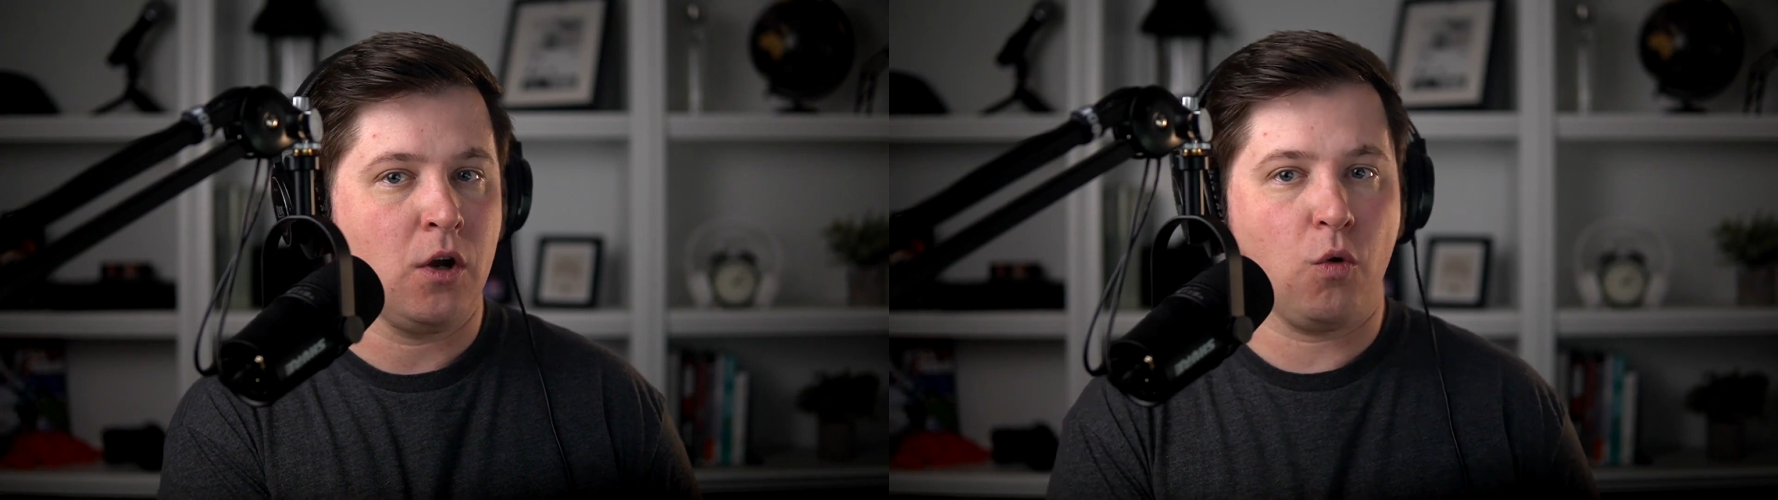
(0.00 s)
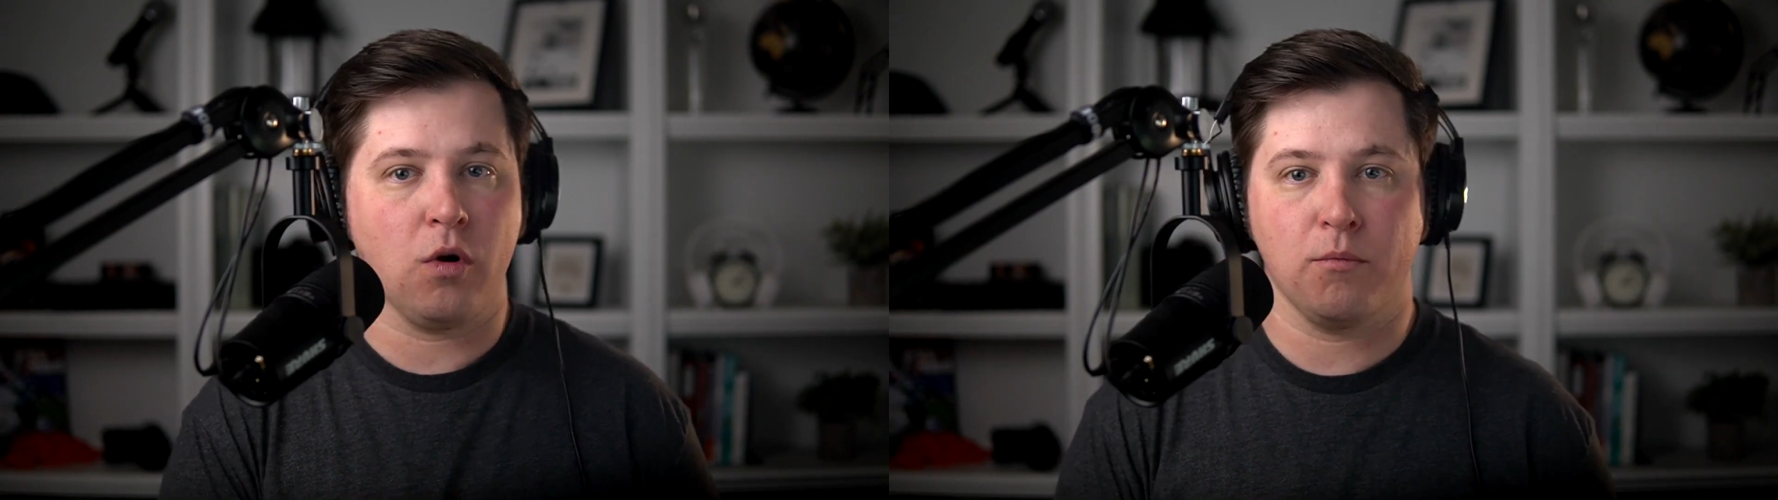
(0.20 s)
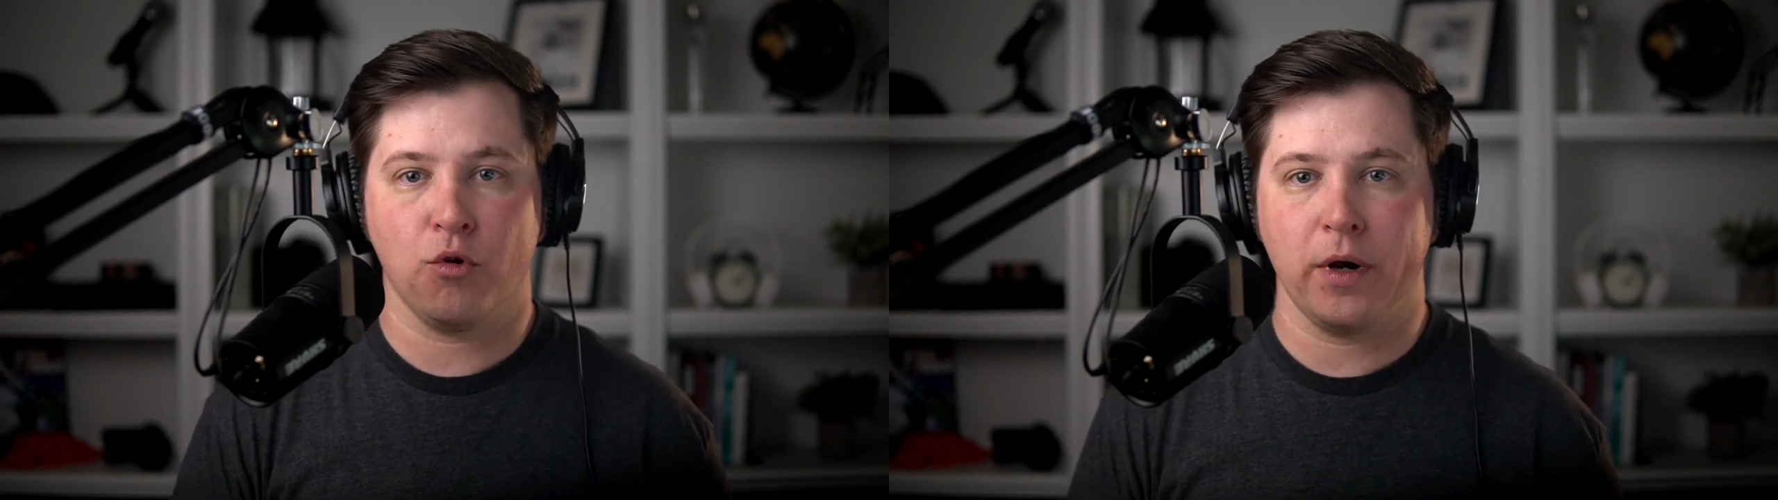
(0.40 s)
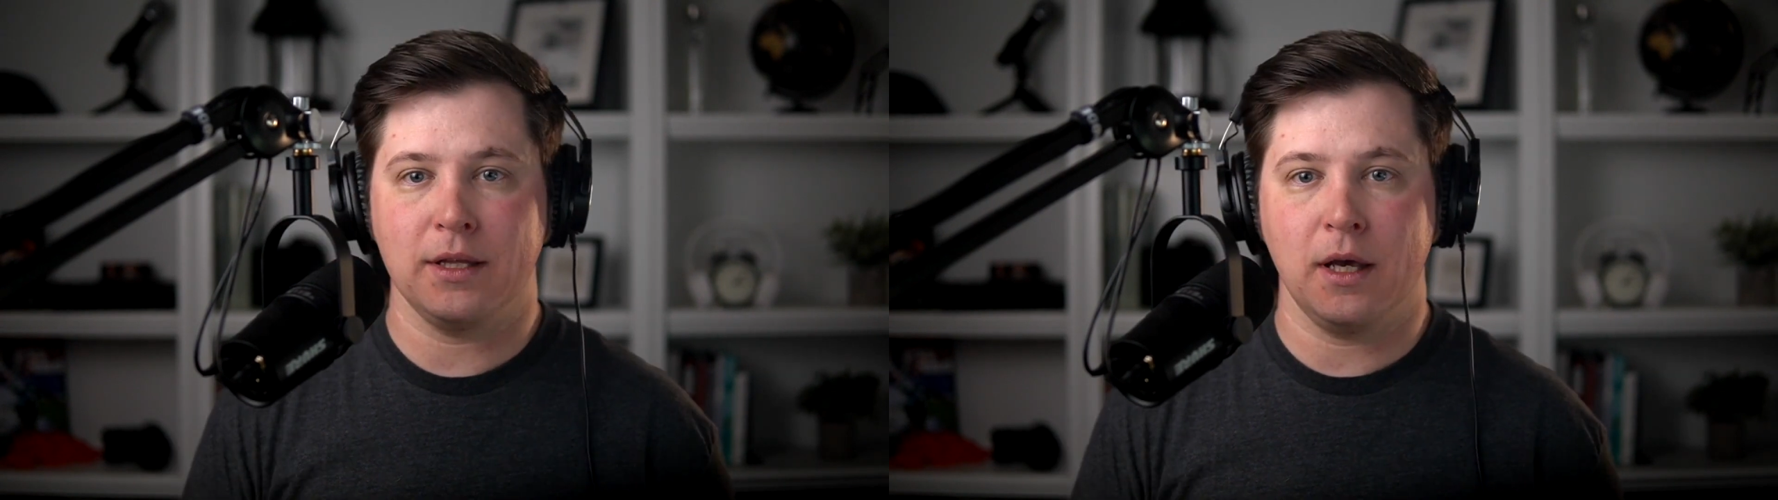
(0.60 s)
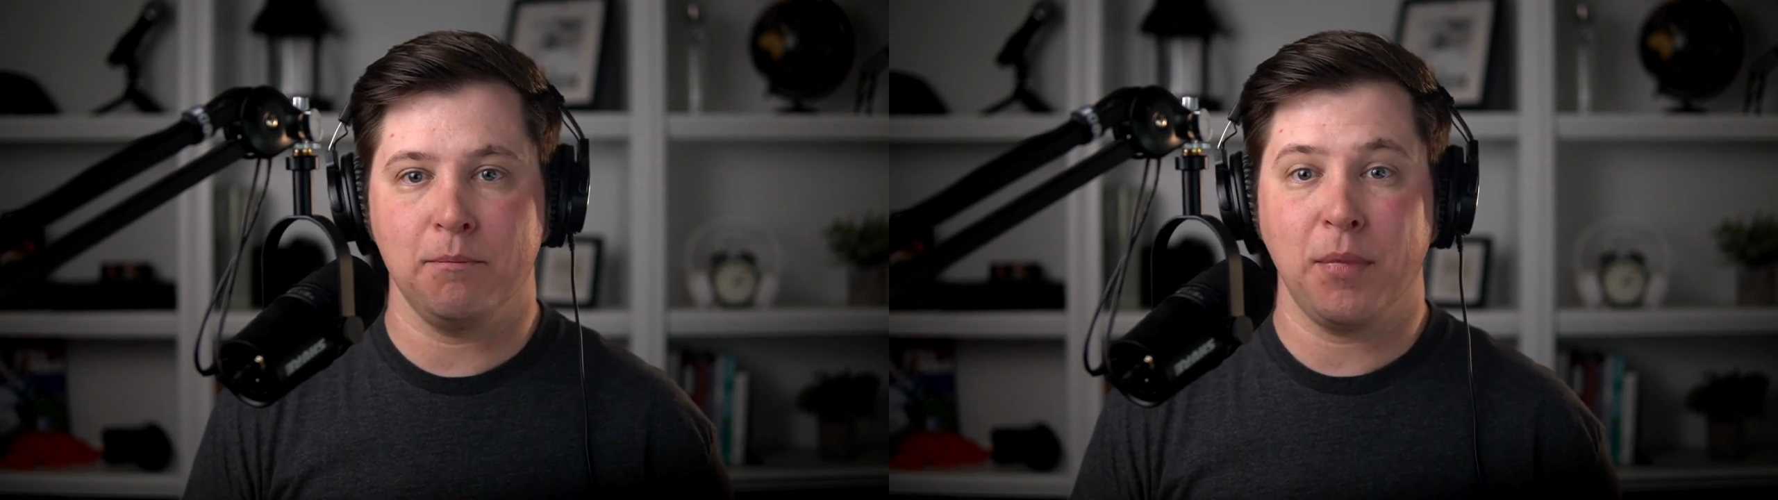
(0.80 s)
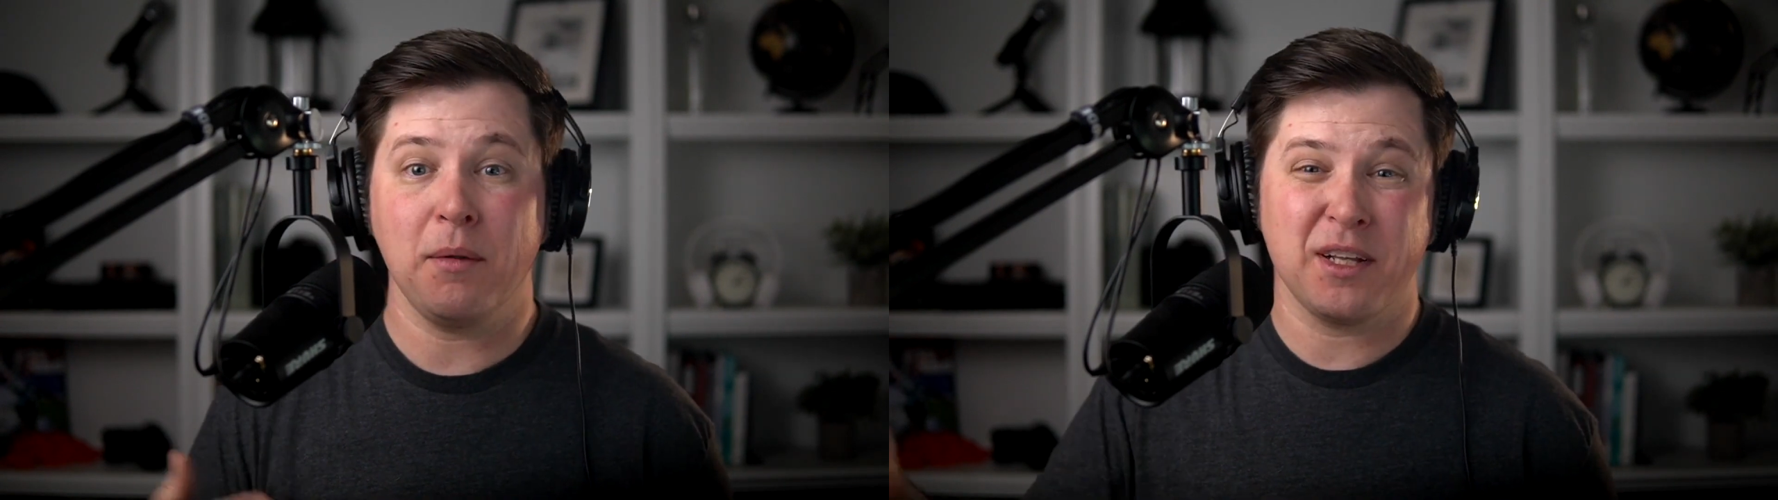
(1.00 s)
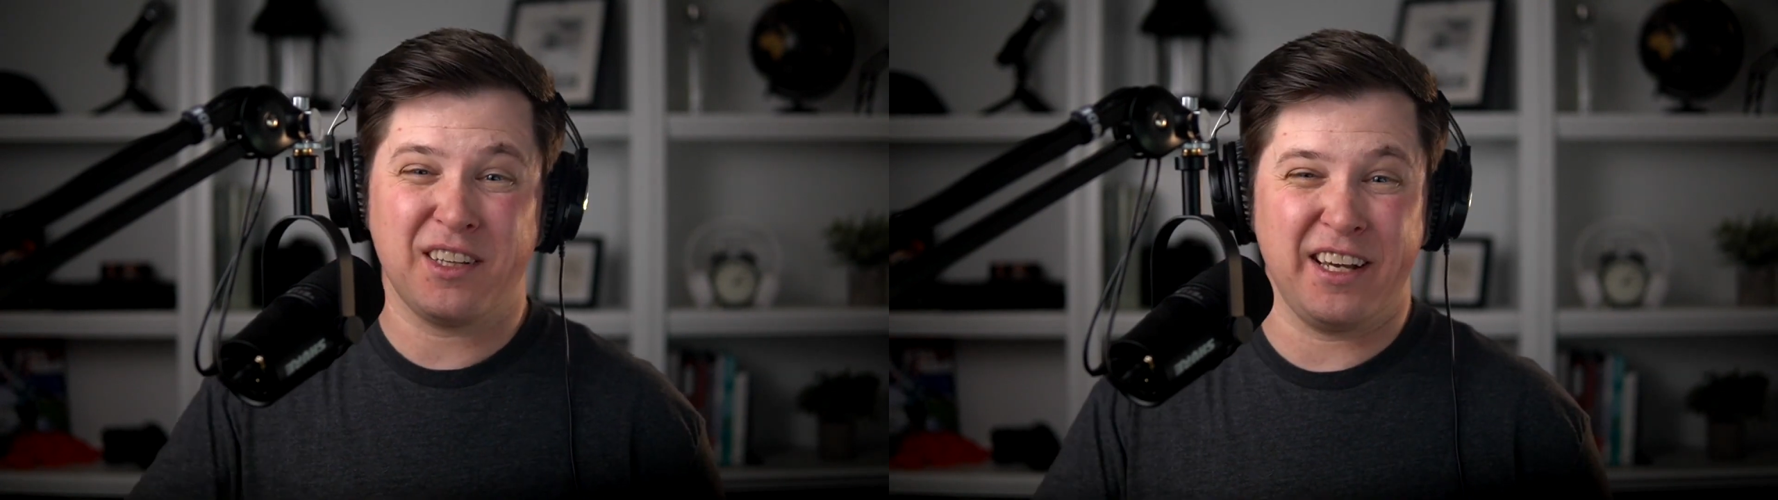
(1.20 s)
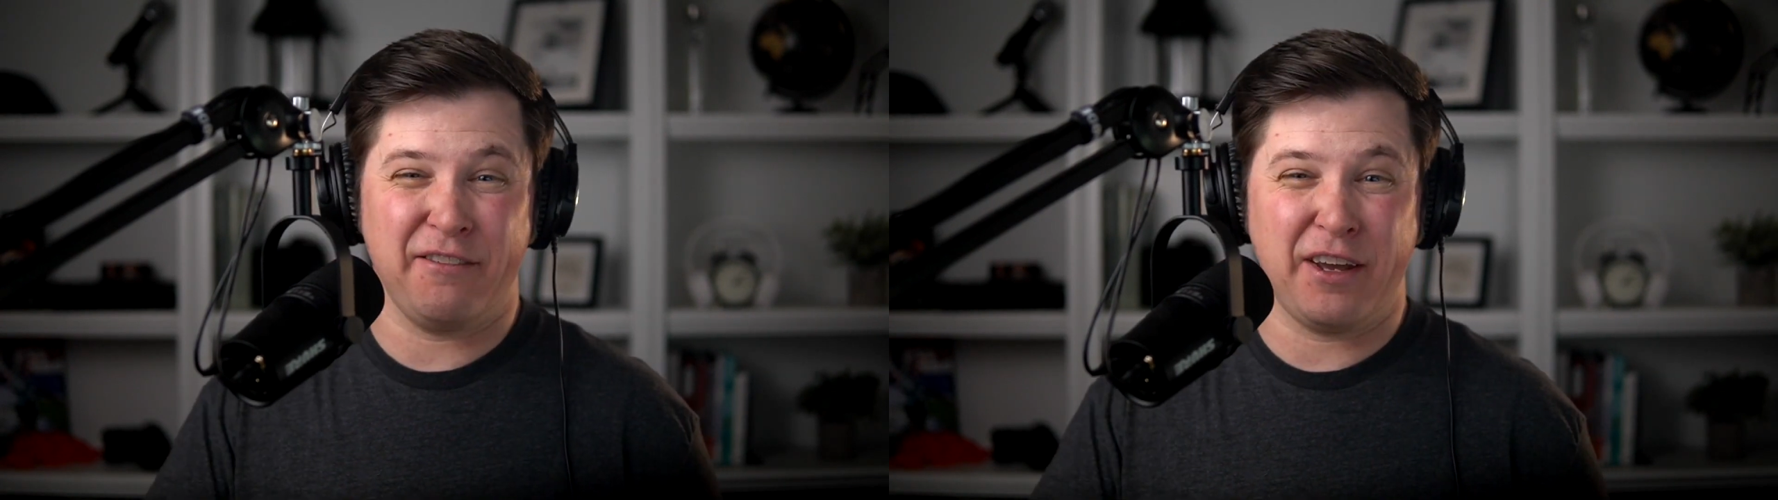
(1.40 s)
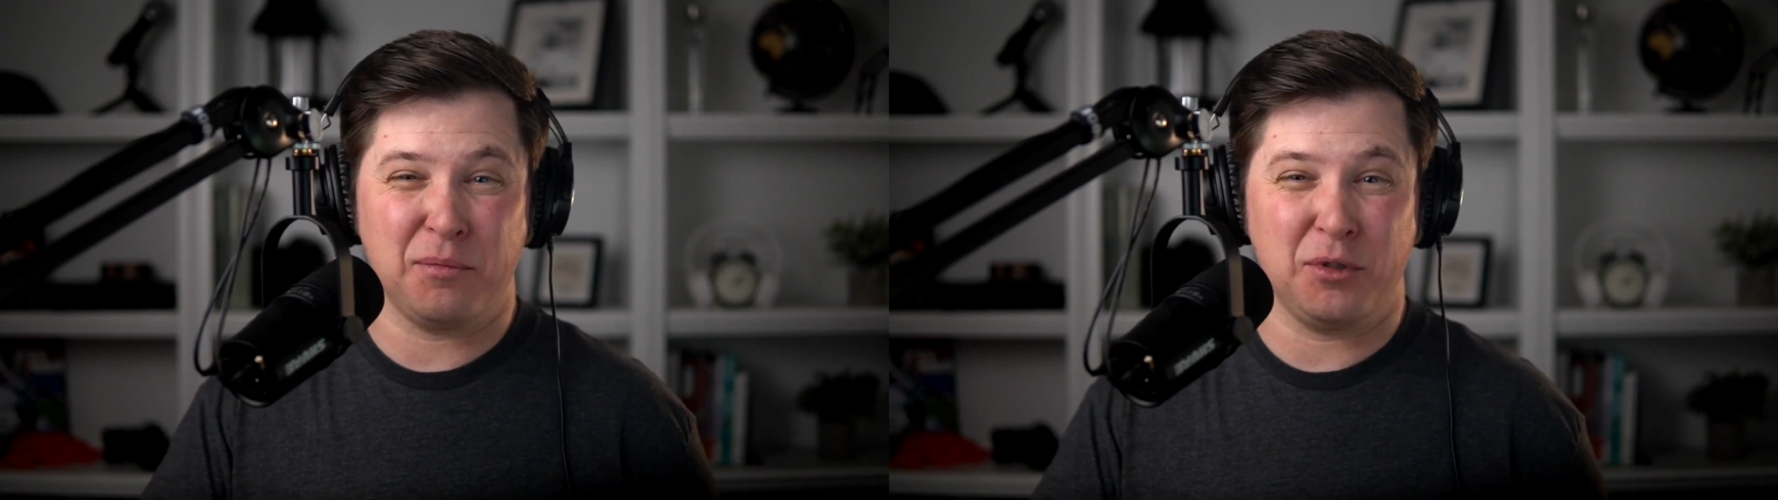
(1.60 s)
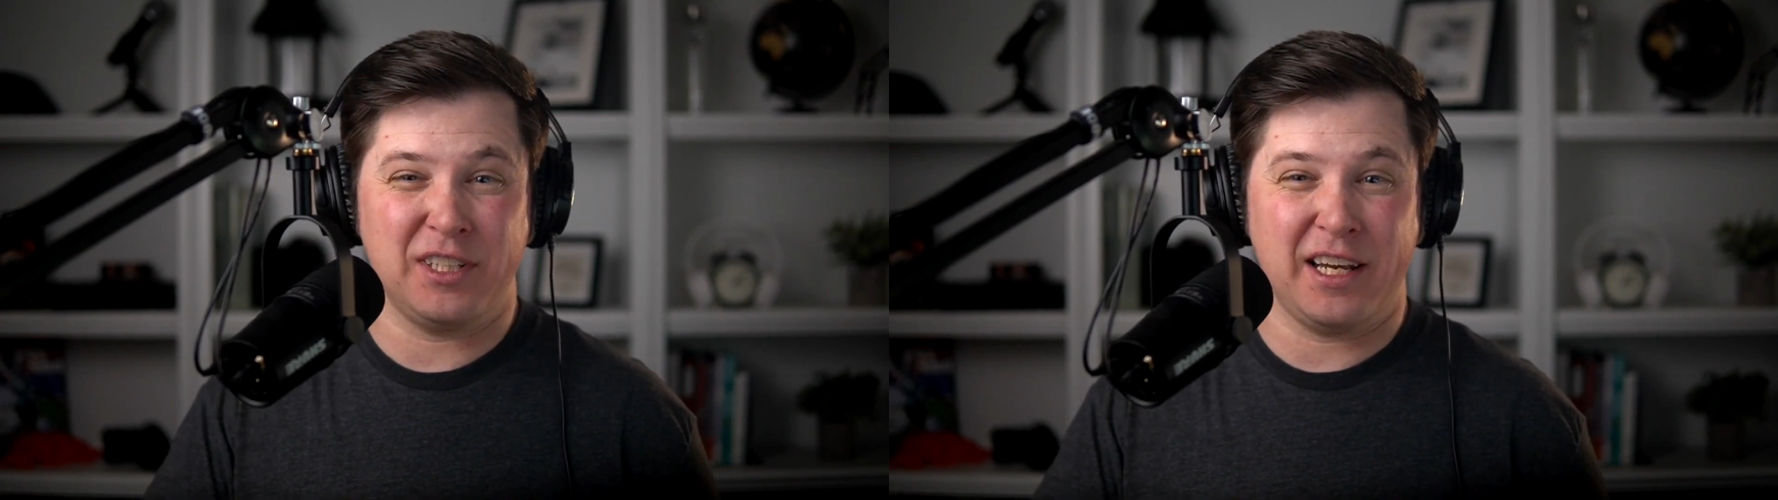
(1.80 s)
or bring them publicly
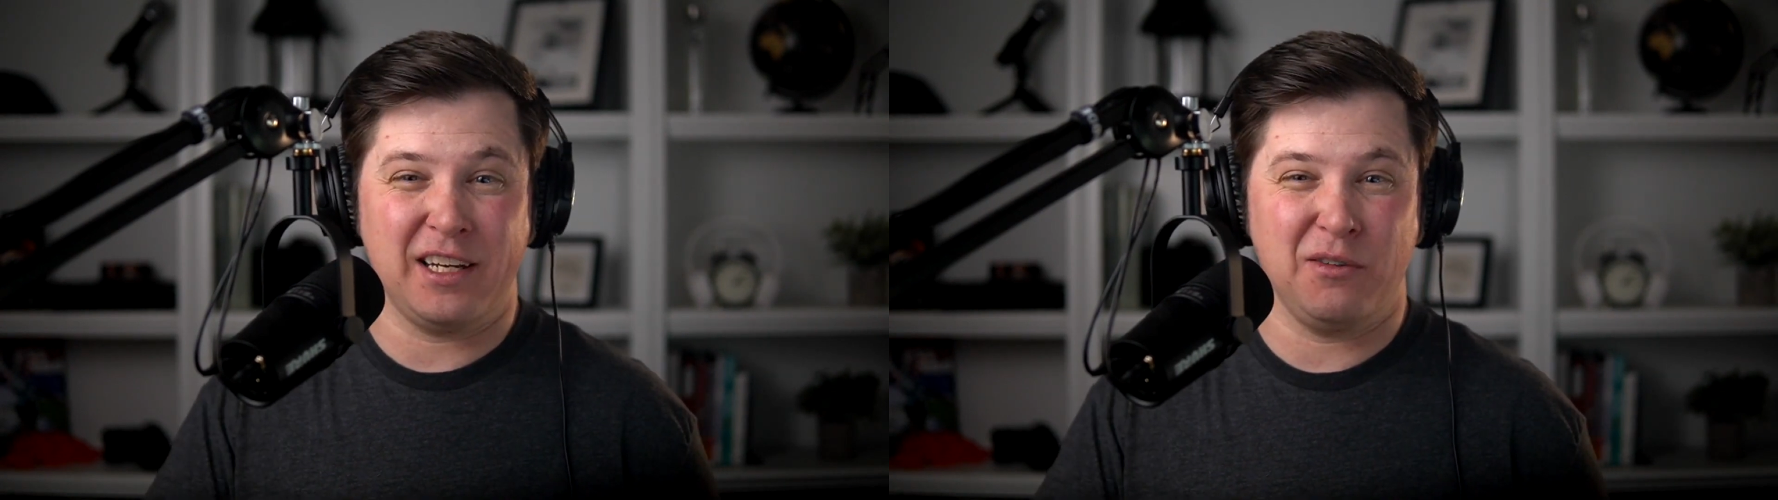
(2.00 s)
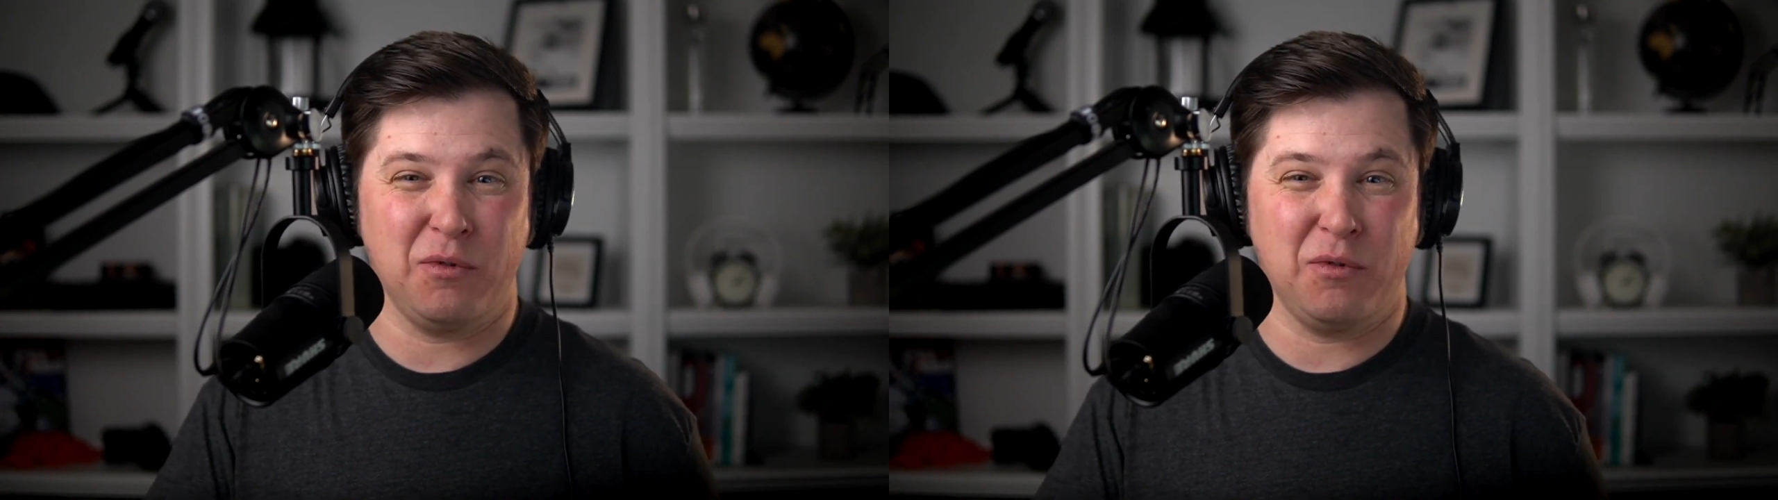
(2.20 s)
available data,